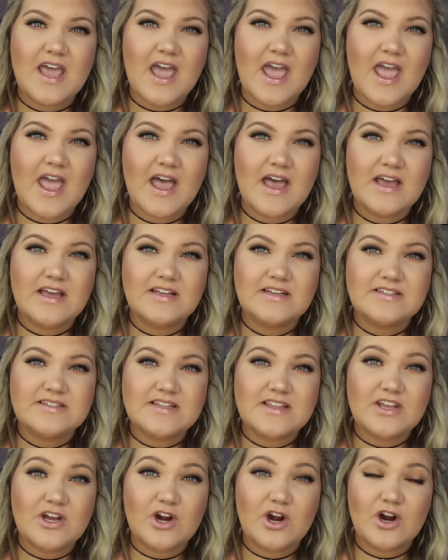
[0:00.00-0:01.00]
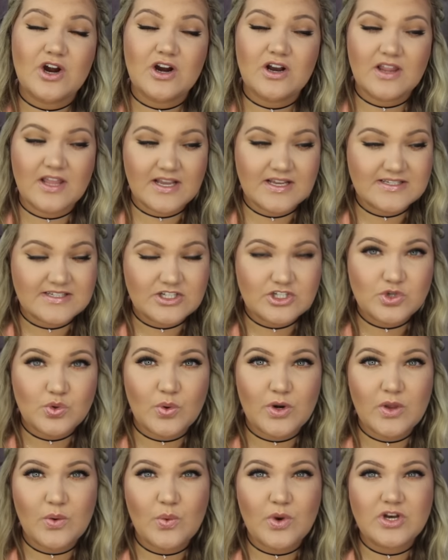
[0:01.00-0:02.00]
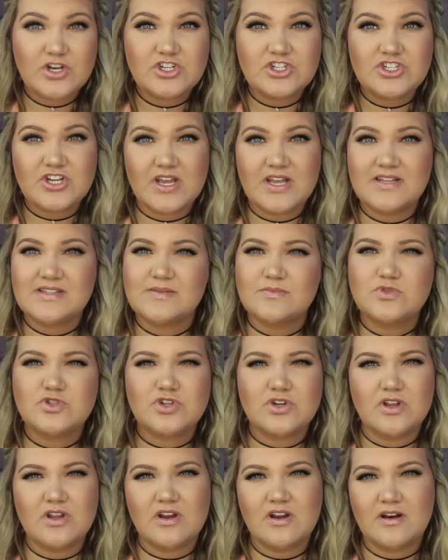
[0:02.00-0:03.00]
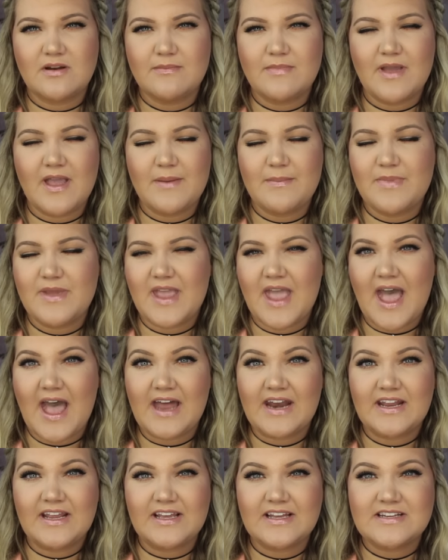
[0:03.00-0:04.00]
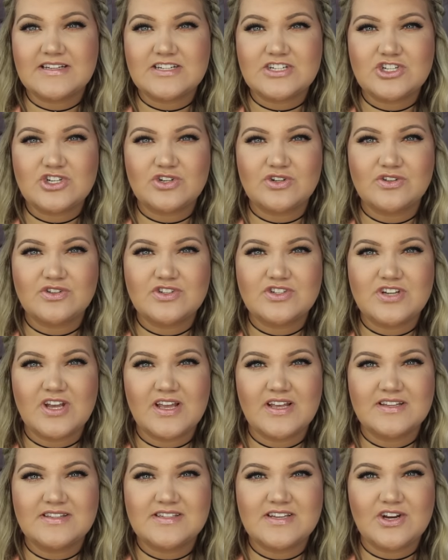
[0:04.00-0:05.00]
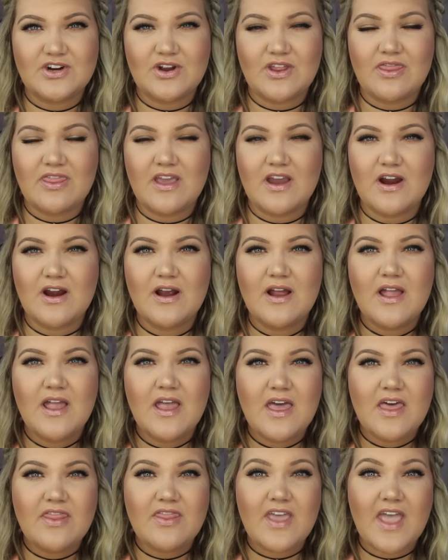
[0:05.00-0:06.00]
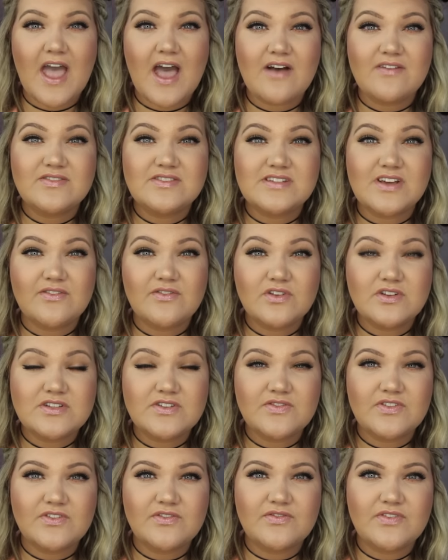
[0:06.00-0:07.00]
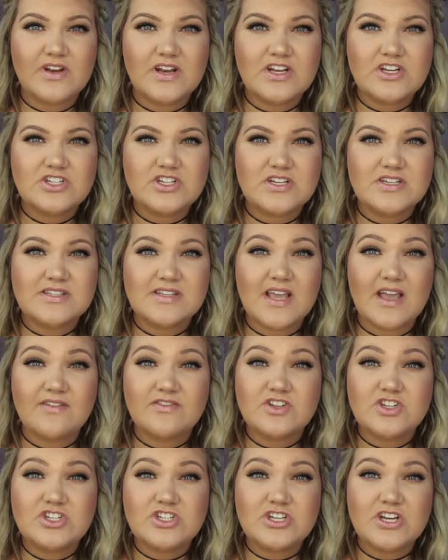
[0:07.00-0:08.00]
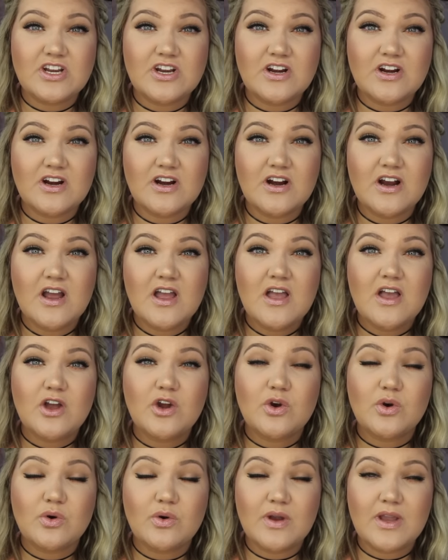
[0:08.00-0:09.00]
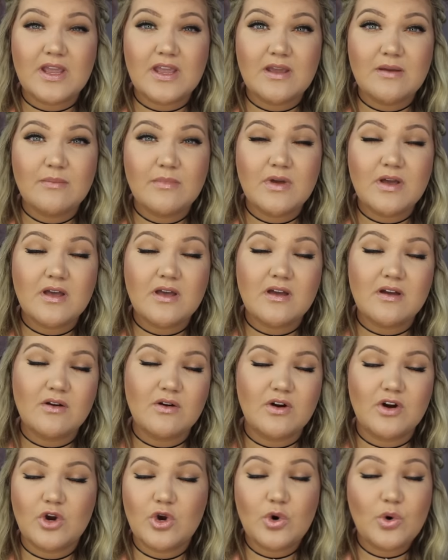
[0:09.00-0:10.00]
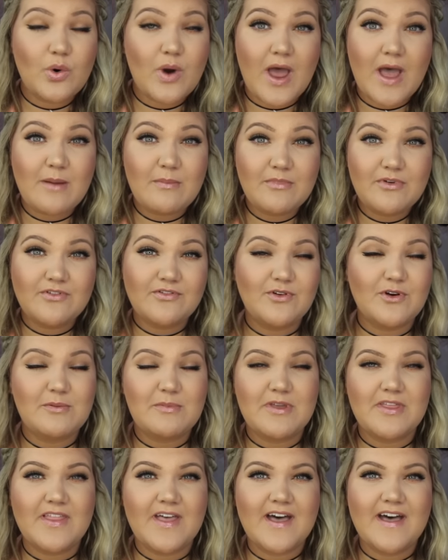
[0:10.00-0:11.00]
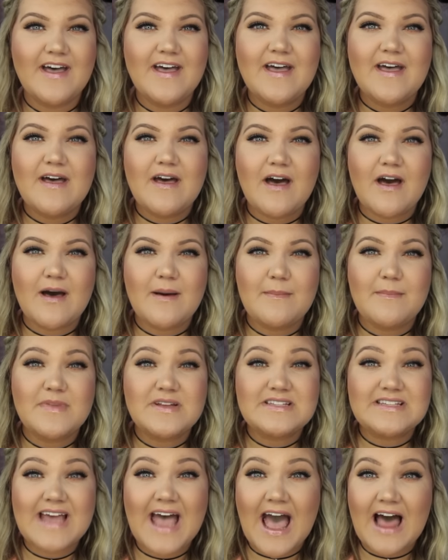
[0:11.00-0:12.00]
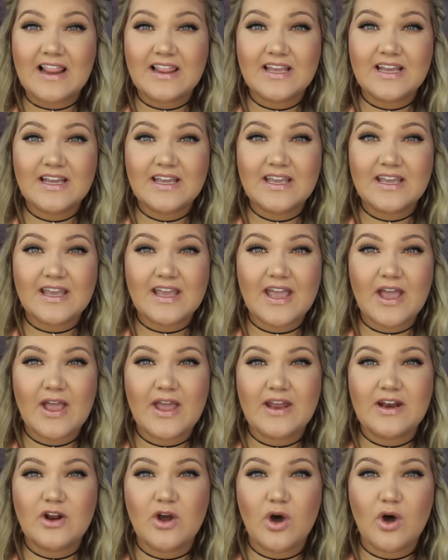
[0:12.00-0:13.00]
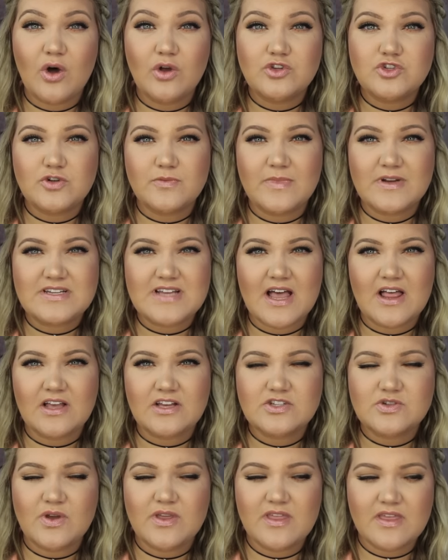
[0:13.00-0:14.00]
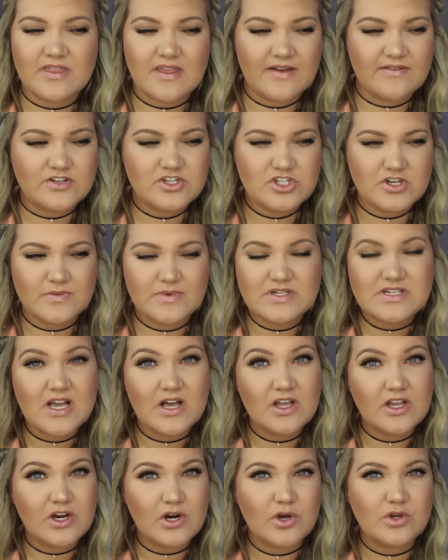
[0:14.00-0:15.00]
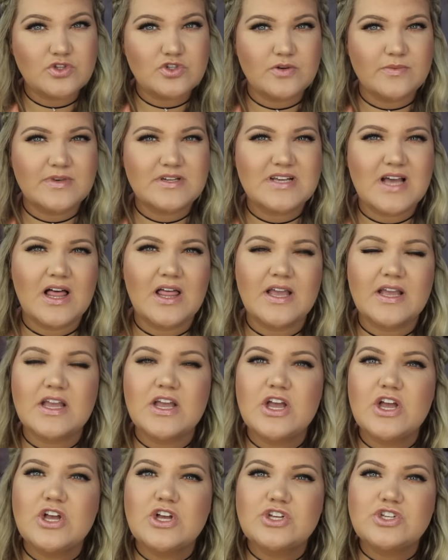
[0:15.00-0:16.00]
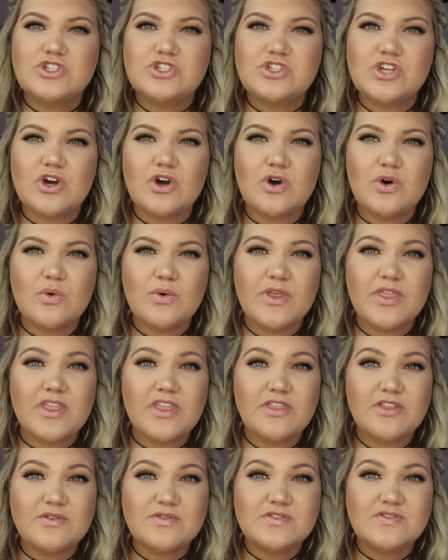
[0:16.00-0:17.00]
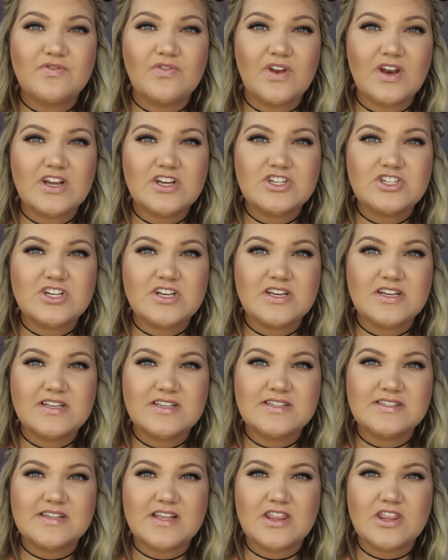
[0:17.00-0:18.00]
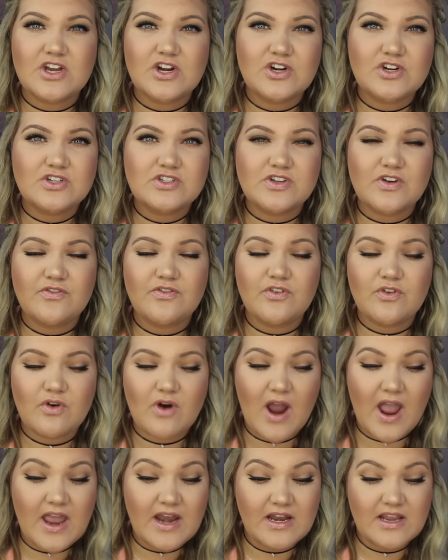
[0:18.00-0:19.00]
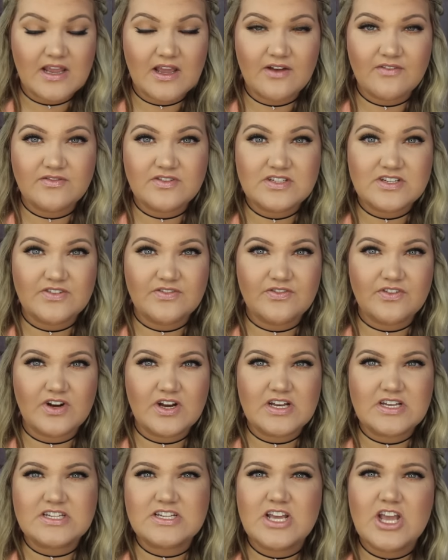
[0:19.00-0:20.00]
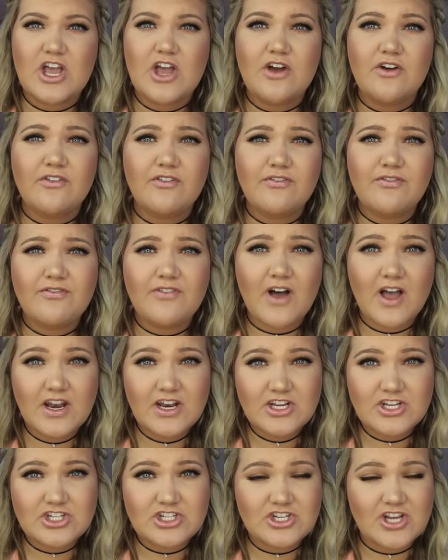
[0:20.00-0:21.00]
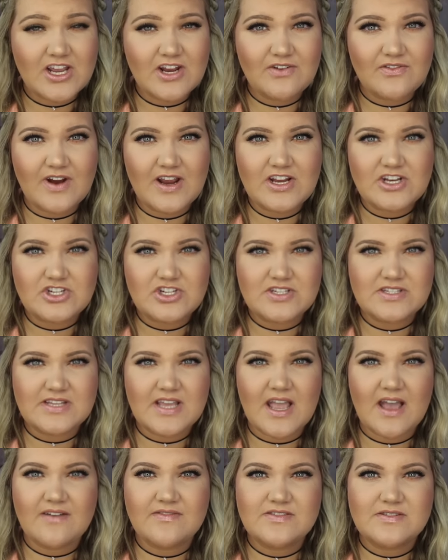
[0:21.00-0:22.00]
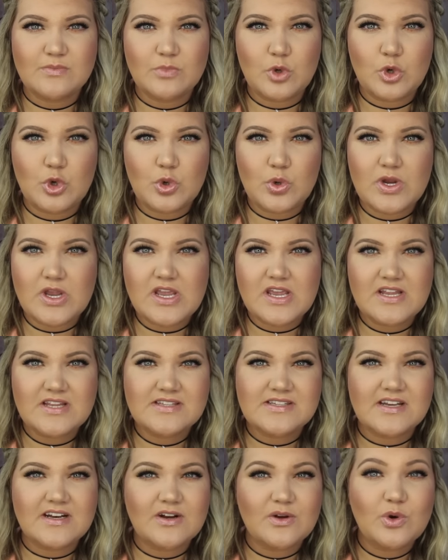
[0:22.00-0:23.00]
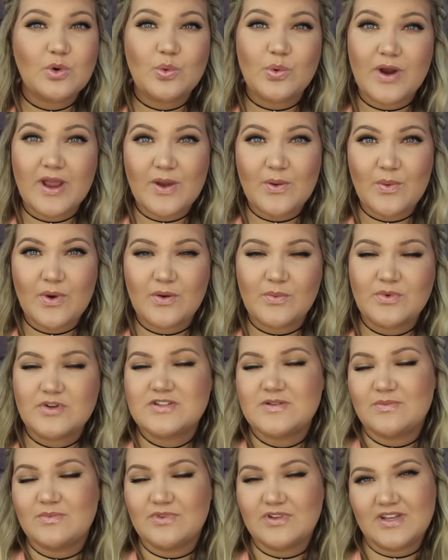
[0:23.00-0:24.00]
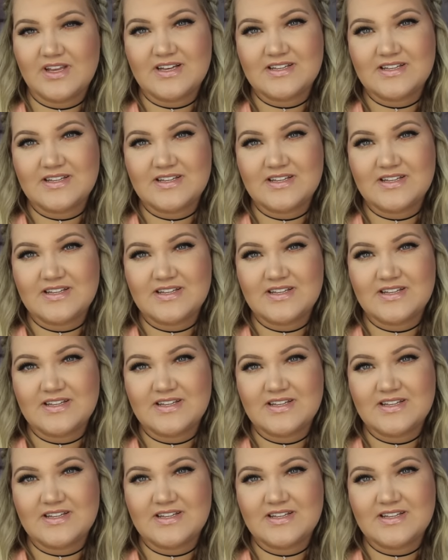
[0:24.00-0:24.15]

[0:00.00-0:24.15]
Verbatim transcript: And there are, like I said, twenty-one shades. I'm sure they're going to be adding additional shades here and there. They have several different finishes. They have sheer, cream or creme formula, um, metallic, and ultra metallic. So I think they have a sheer metallic and ultra metallic. So within those finishes, there's a variety of different fun shade ranges. They have some greens and a gray one, which I'm really